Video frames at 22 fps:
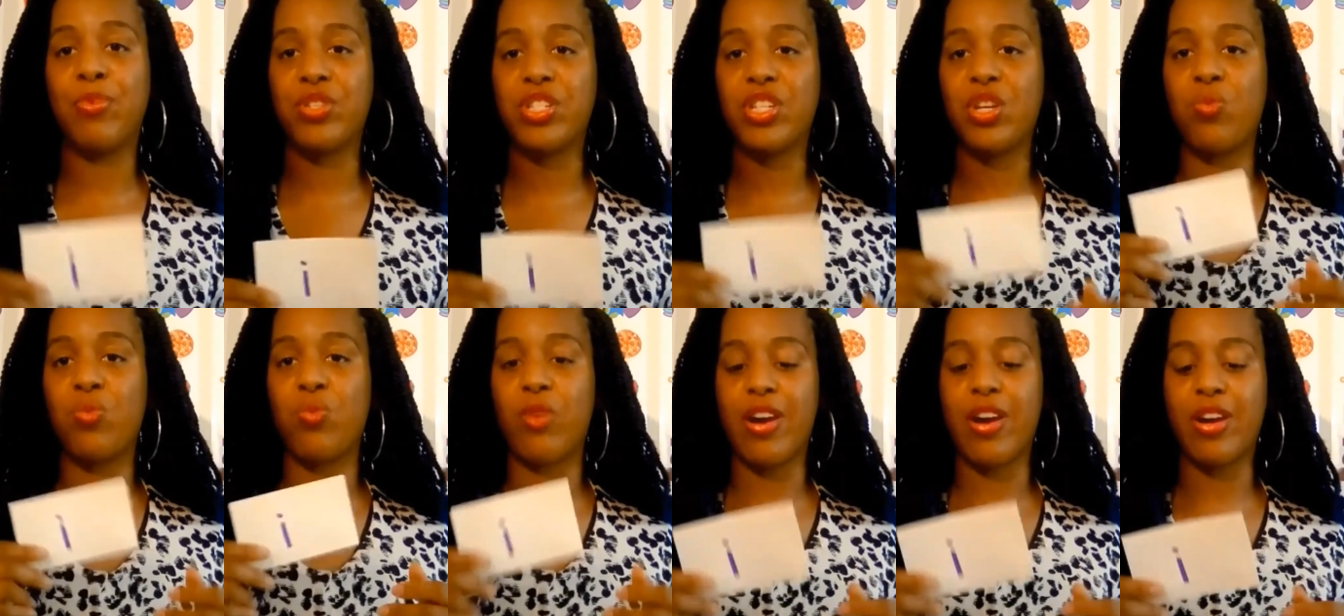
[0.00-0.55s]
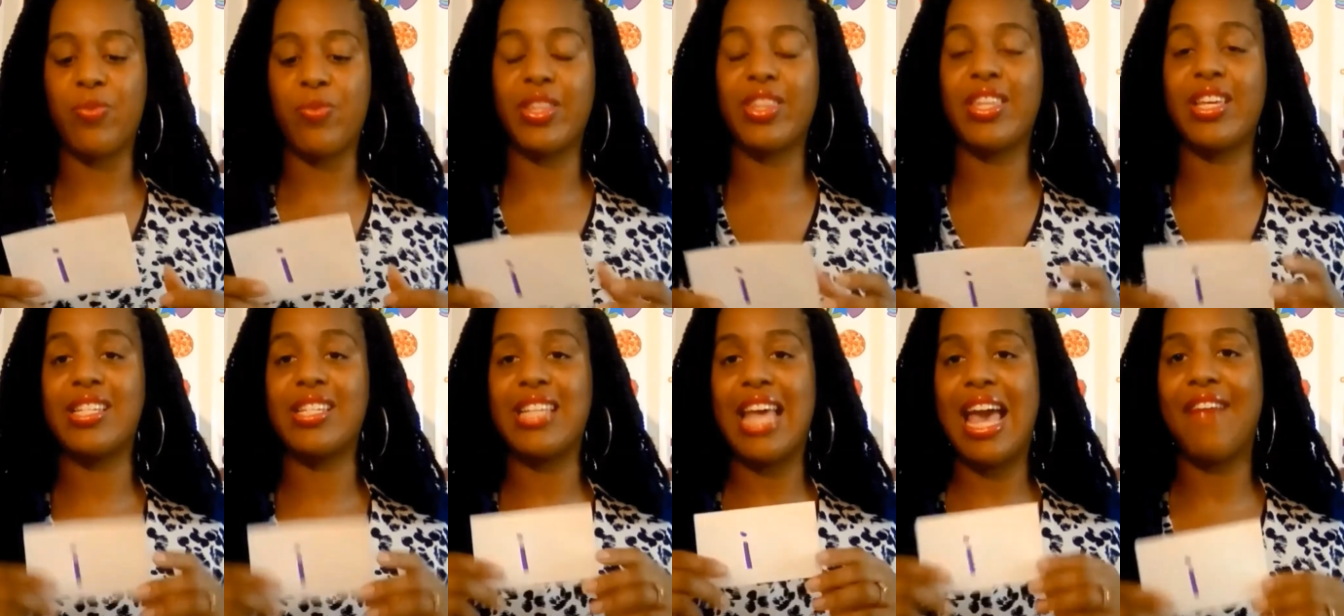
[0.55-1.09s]
to work with
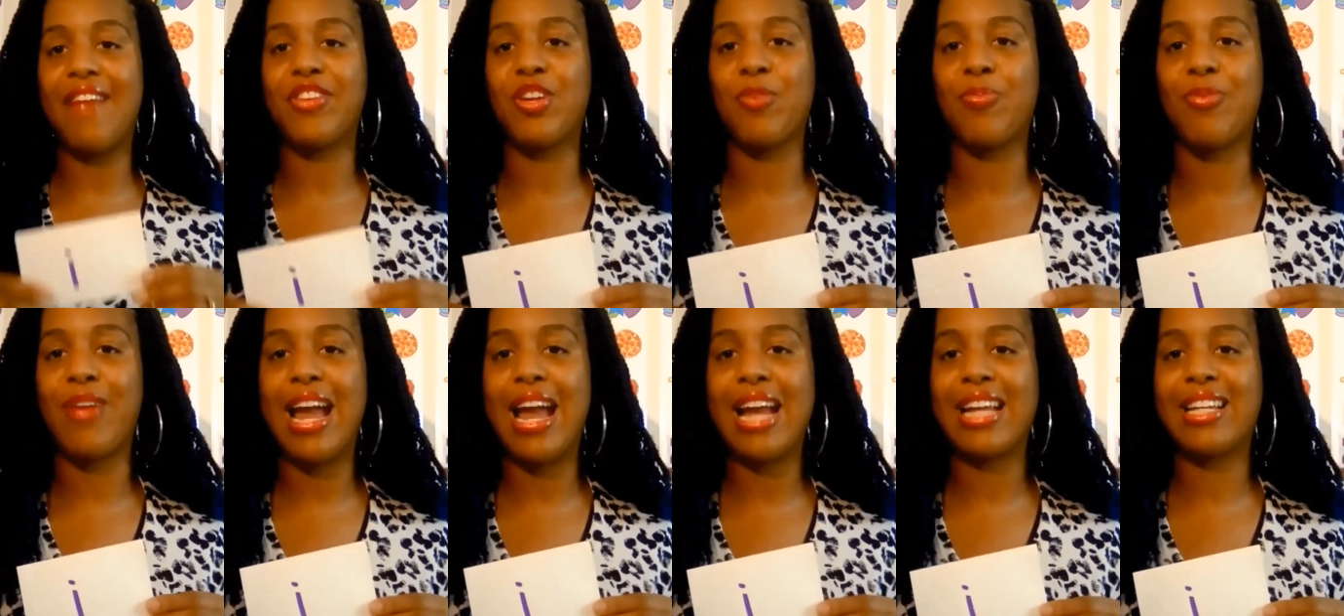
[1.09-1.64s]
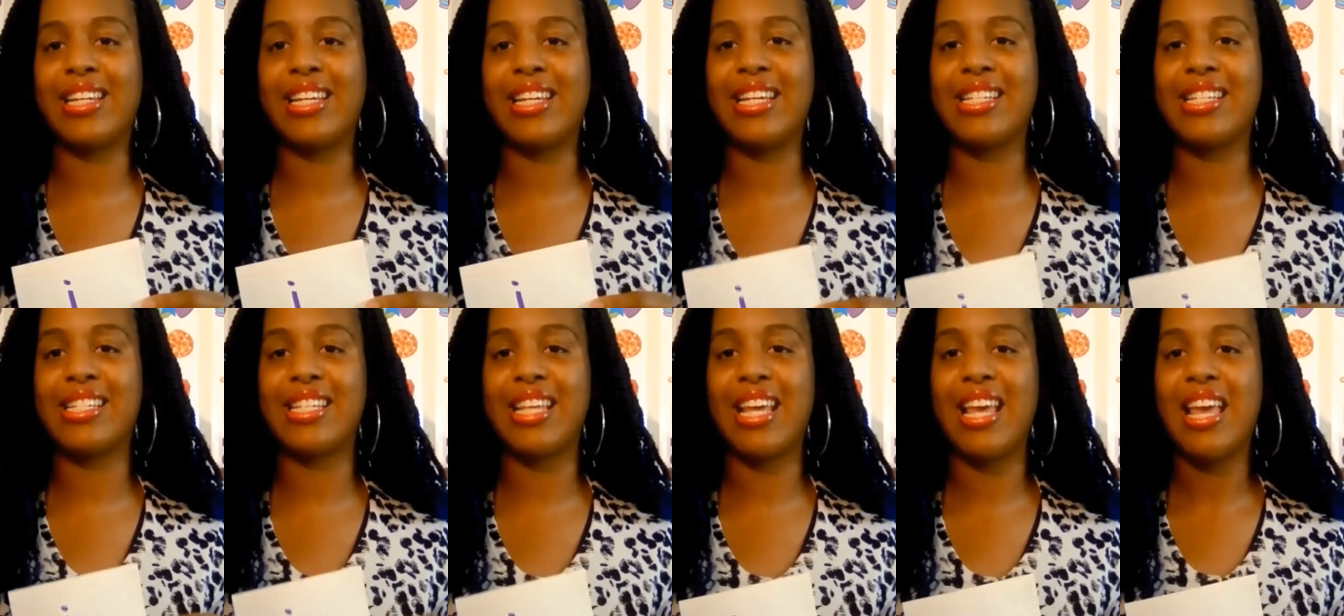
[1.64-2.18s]
this after
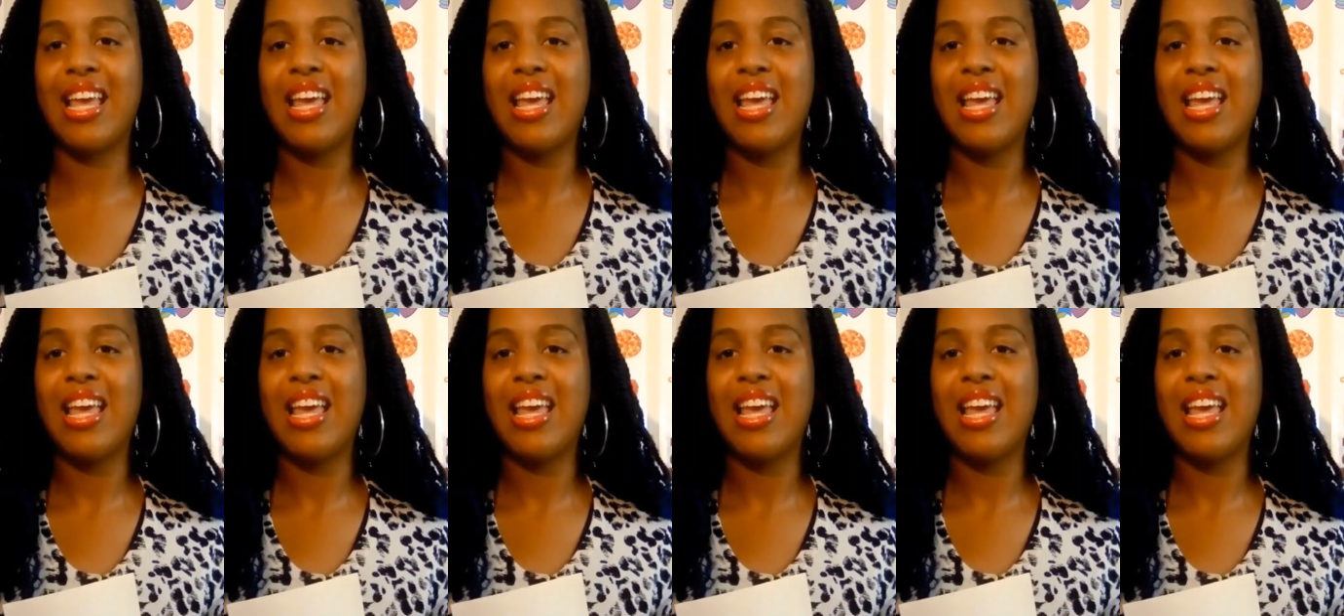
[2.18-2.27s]
practice,